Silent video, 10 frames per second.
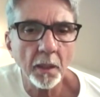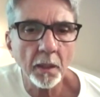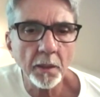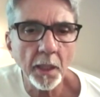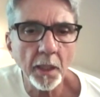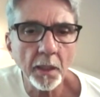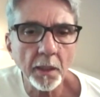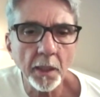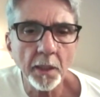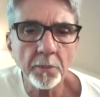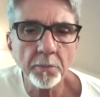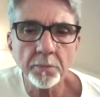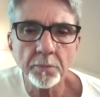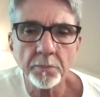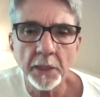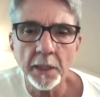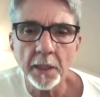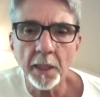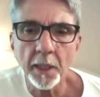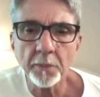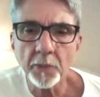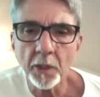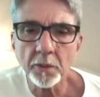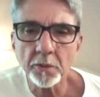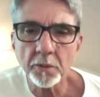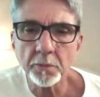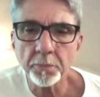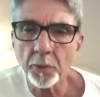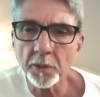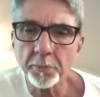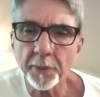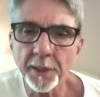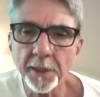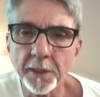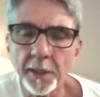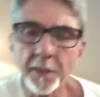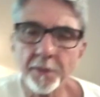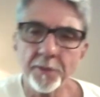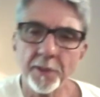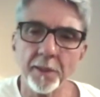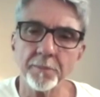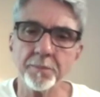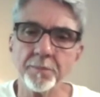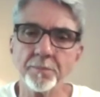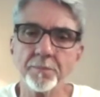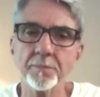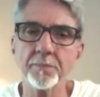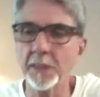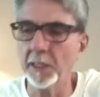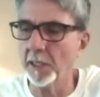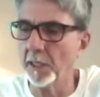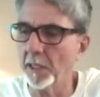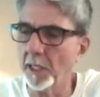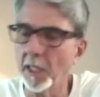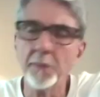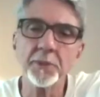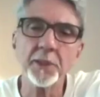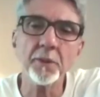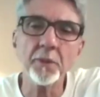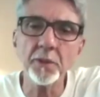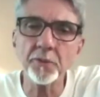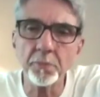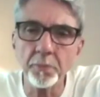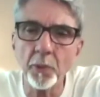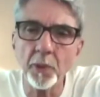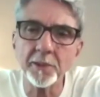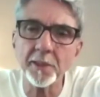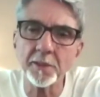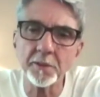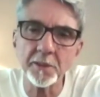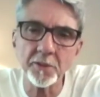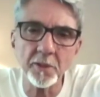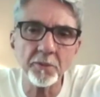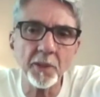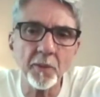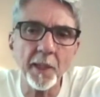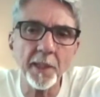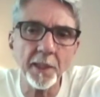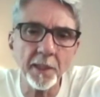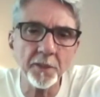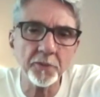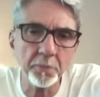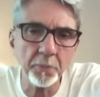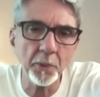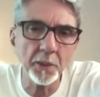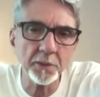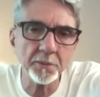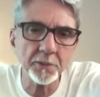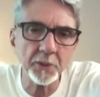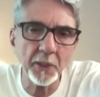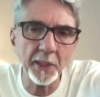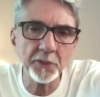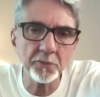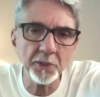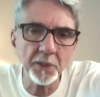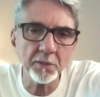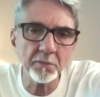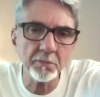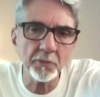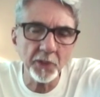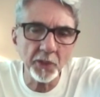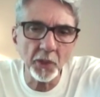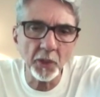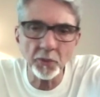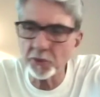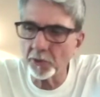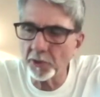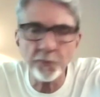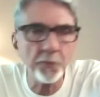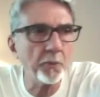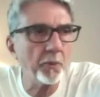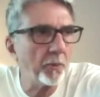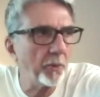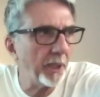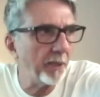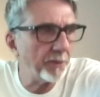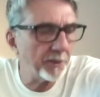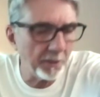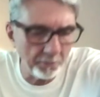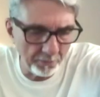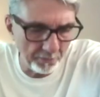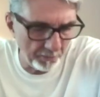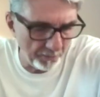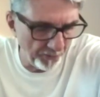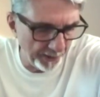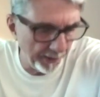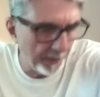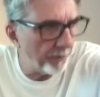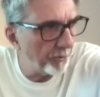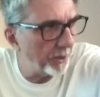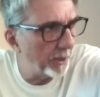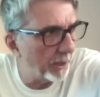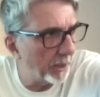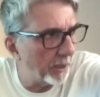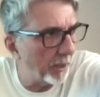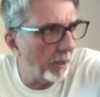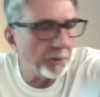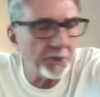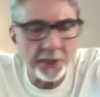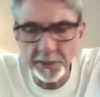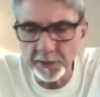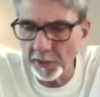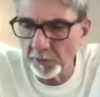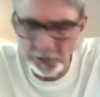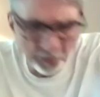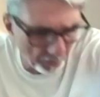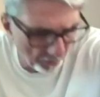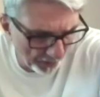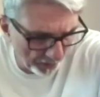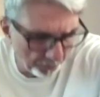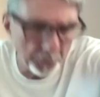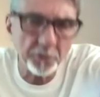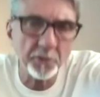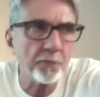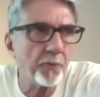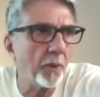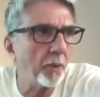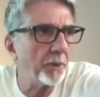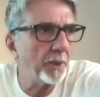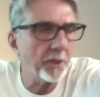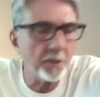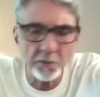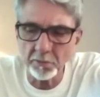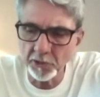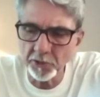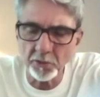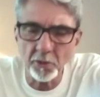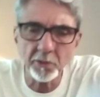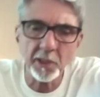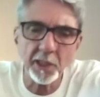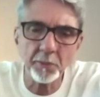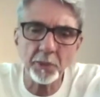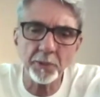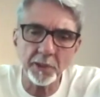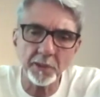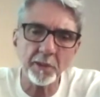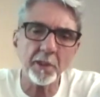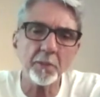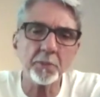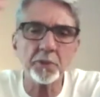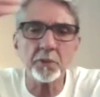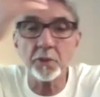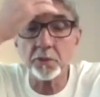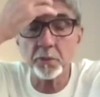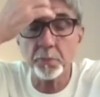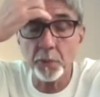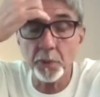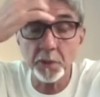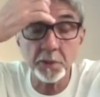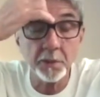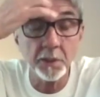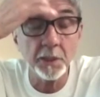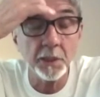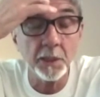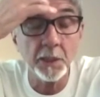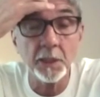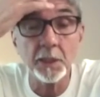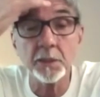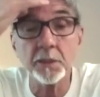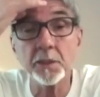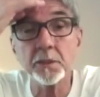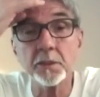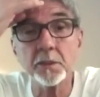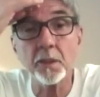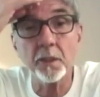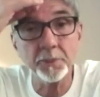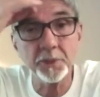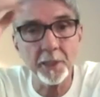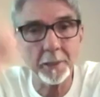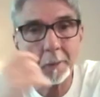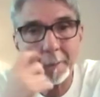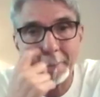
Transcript: na kaham, I am not supported by anything. I am the only support that does not require any support. So as we know, so if we have some very heavy object and we don't want to put on the floor, we need a strong table, and then the table is going to support this object.